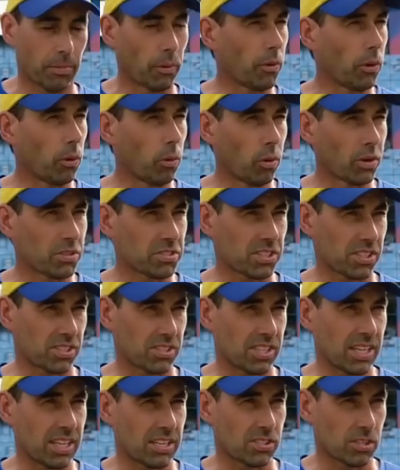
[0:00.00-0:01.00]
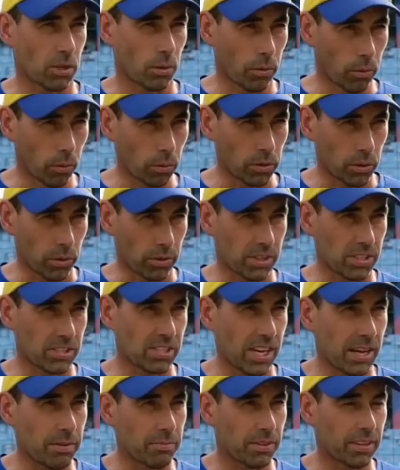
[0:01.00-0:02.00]
But we all want success, so we're all doing the
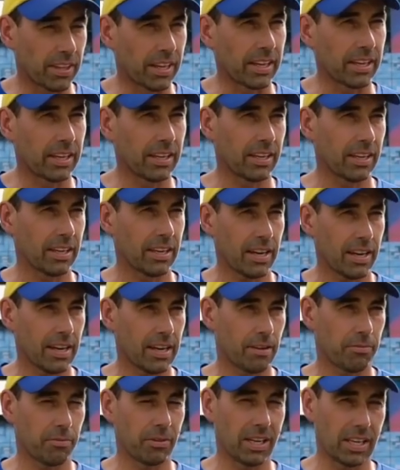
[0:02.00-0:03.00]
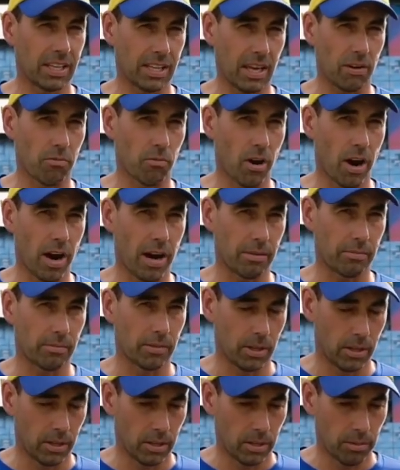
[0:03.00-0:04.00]
same thing. If we get that right,
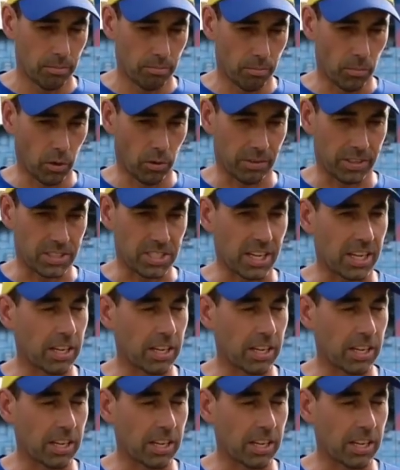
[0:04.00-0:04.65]
moving